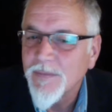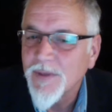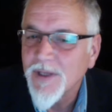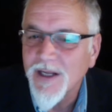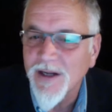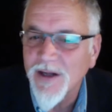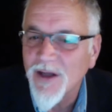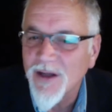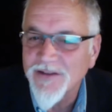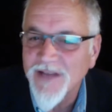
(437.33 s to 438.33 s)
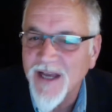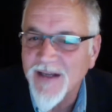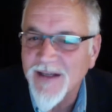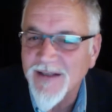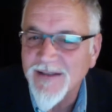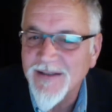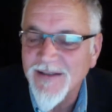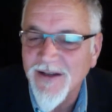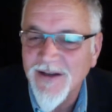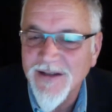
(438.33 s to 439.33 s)
Getting a lot of static, a
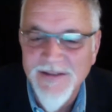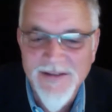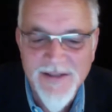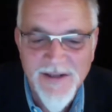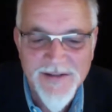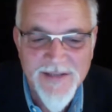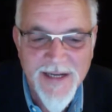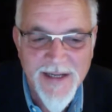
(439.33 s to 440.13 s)
lot of static